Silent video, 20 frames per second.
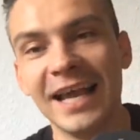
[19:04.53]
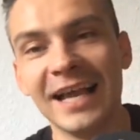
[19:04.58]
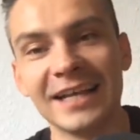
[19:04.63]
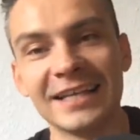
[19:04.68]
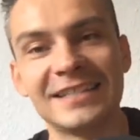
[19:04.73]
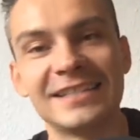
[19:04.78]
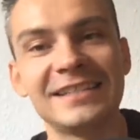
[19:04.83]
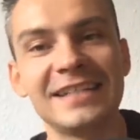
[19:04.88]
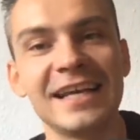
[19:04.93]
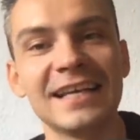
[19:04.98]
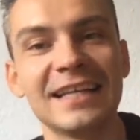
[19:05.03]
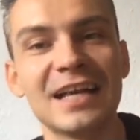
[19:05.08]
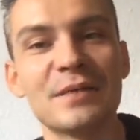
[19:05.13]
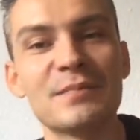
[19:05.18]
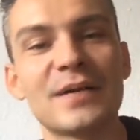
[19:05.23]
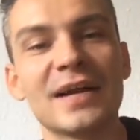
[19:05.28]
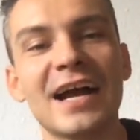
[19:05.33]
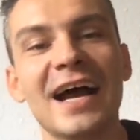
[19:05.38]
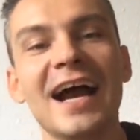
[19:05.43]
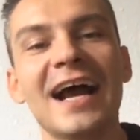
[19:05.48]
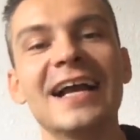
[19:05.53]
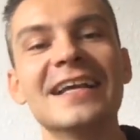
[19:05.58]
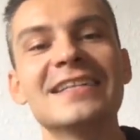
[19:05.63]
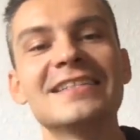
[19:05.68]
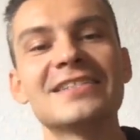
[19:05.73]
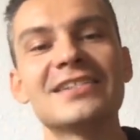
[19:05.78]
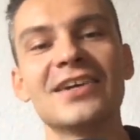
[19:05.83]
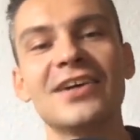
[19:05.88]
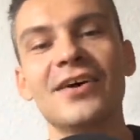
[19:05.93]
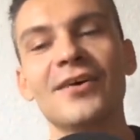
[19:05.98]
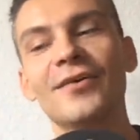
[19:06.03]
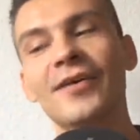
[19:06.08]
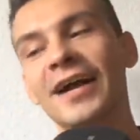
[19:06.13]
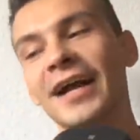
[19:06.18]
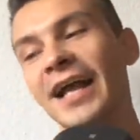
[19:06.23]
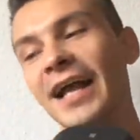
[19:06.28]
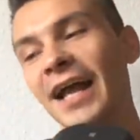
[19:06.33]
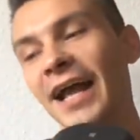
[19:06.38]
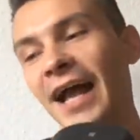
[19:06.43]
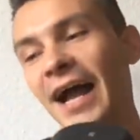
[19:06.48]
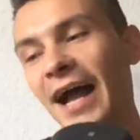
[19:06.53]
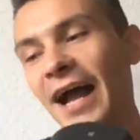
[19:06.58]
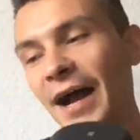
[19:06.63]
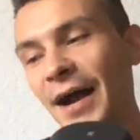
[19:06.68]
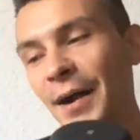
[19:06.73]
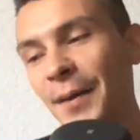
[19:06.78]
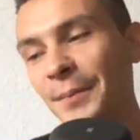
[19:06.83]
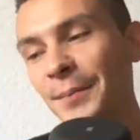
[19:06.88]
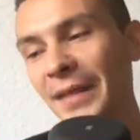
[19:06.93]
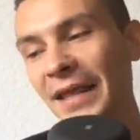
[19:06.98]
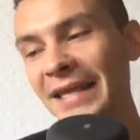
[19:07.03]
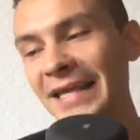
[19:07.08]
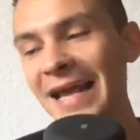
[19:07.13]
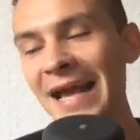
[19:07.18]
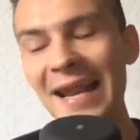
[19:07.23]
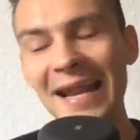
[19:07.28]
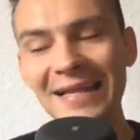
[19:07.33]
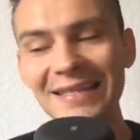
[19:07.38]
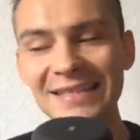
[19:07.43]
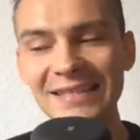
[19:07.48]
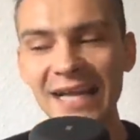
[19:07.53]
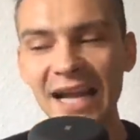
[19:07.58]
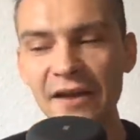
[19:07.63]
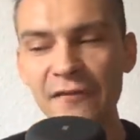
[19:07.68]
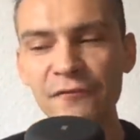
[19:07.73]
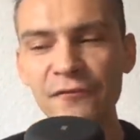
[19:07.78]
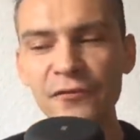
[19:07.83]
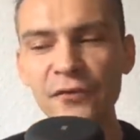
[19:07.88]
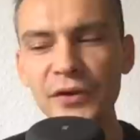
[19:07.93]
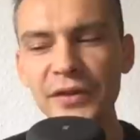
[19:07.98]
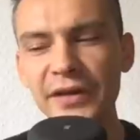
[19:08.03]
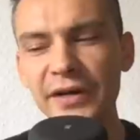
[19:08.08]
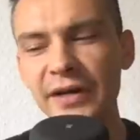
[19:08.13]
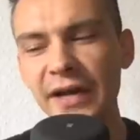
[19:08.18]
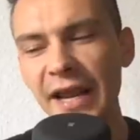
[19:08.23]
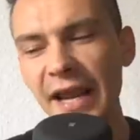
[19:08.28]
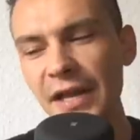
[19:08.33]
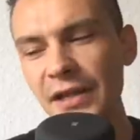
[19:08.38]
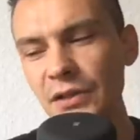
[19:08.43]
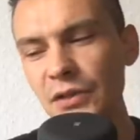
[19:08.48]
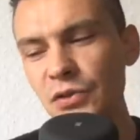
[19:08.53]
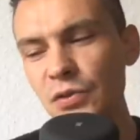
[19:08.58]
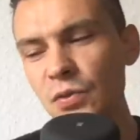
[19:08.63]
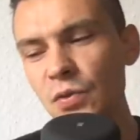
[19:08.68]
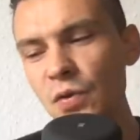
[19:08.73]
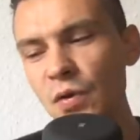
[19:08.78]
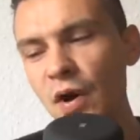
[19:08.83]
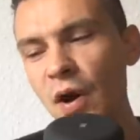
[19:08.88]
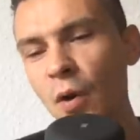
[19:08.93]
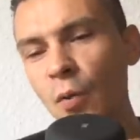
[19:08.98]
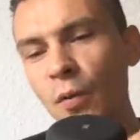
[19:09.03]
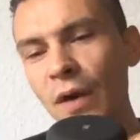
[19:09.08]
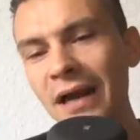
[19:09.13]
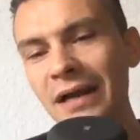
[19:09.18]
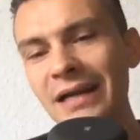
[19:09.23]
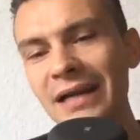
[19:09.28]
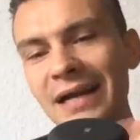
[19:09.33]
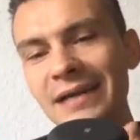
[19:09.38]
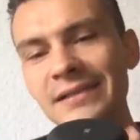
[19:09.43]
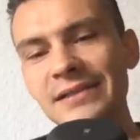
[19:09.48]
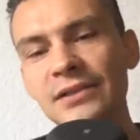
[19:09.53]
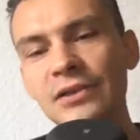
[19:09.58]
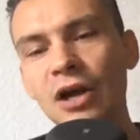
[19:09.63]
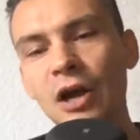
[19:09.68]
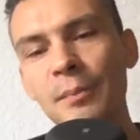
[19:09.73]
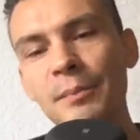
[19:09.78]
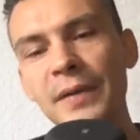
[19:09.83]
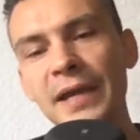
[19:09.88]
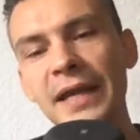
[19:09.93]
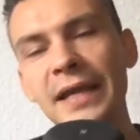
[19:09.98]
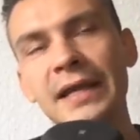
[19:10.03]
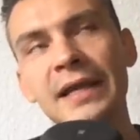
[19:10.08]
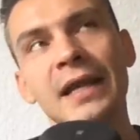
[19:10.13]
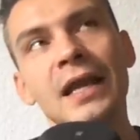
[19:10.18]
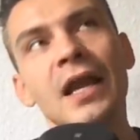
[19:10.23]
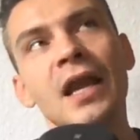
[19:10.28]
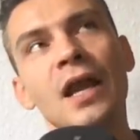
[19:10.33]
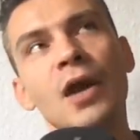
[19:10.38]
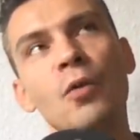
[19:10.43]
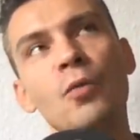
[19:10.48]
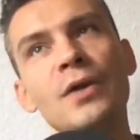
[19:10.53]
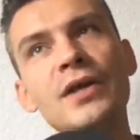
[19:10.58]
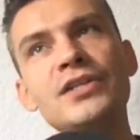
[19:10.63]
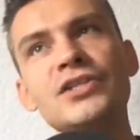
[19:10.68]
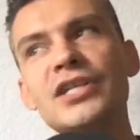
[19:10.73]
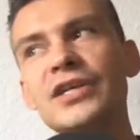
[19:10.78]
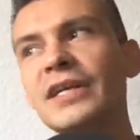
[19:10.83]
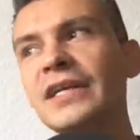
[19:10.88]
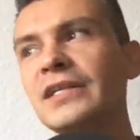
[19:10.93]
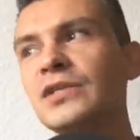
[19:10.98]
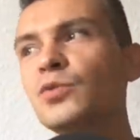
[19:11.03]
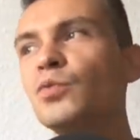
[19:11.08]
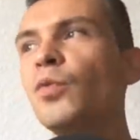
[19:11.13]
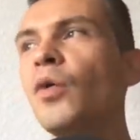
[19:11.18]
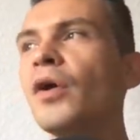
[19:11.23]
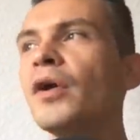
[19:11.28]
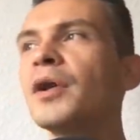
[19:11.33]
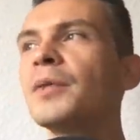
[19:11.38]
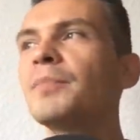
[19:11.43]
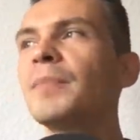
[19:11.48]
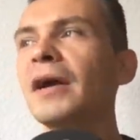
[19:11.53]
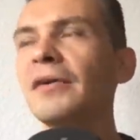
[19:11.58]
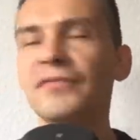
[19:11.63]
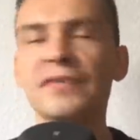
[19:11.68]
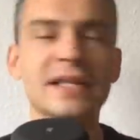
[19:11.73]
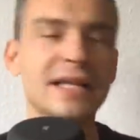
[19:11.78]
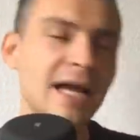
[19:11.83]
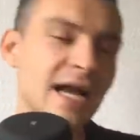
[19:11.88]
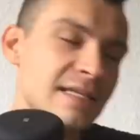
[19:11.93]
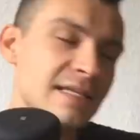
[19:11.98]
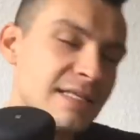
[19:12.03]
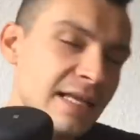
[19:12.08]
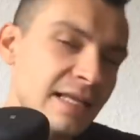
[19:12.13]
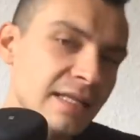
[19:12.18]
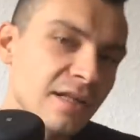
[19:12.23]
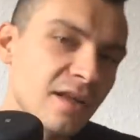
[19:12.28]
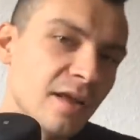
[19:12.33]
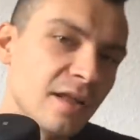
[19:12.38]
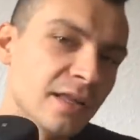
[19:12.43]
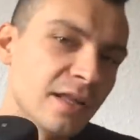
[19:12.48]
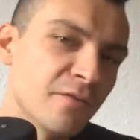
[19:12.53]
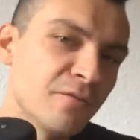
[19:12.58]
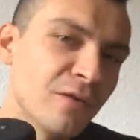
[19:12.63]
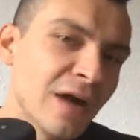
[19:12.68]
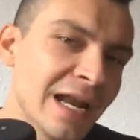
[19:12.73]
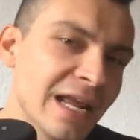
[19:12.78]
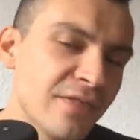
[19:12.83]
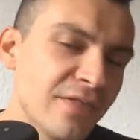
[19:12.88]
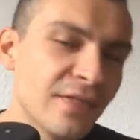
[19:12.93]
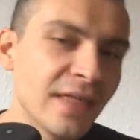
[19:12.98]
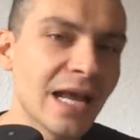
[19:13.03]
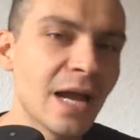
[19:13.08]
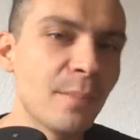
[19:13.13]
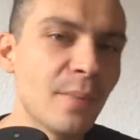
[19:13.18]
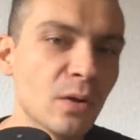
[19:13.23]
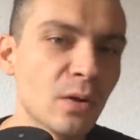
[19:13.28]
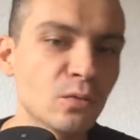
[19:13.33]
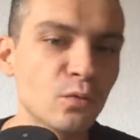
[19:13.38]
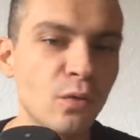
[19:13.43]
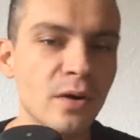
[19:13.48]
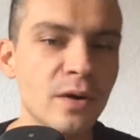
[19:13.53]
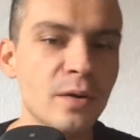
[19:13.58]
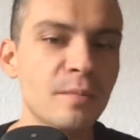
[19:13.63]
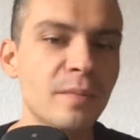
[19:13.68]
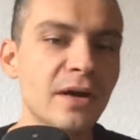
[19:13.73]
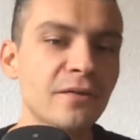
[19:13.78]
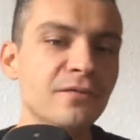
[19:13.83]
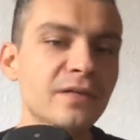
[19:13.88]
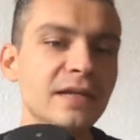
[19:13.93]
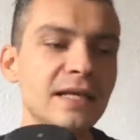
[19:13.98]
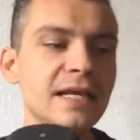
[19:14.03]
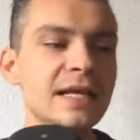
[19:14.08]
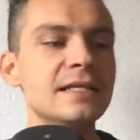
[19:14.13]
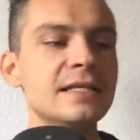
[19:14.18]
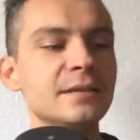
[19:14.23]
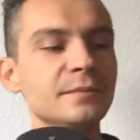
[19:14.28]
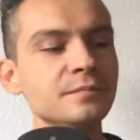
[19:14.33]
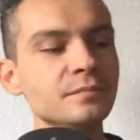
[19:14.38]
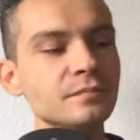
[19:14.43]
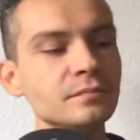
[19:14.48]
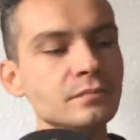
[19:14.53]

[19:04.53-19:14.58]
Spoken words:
setup, guys. So yeah, let's dive further into one last topic, which is Warren Buffett, guys. And the funny thing about Warren Buffett is,